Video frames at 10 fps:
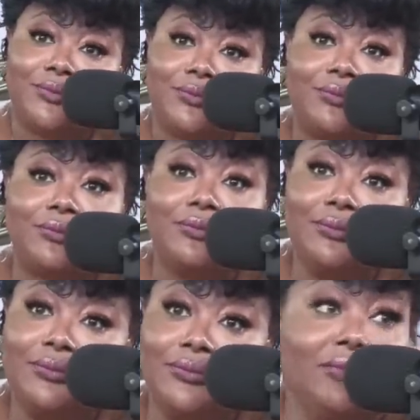
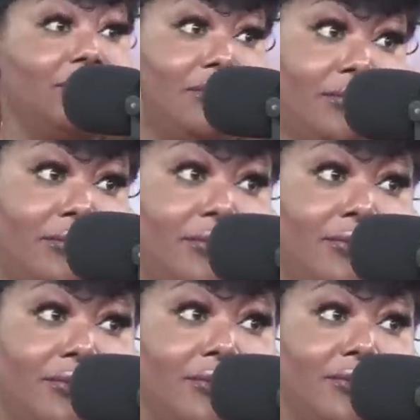Really?
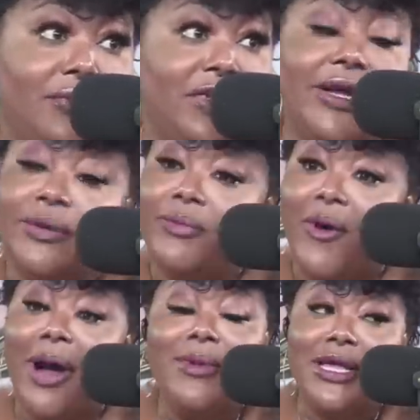Really? Boy,
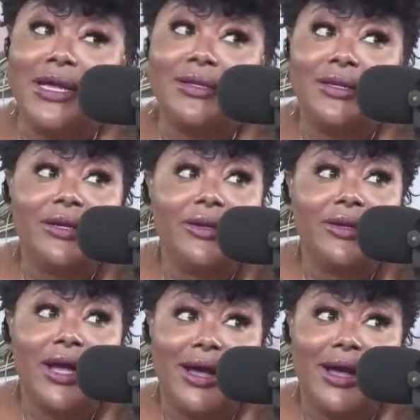so they don't give you some...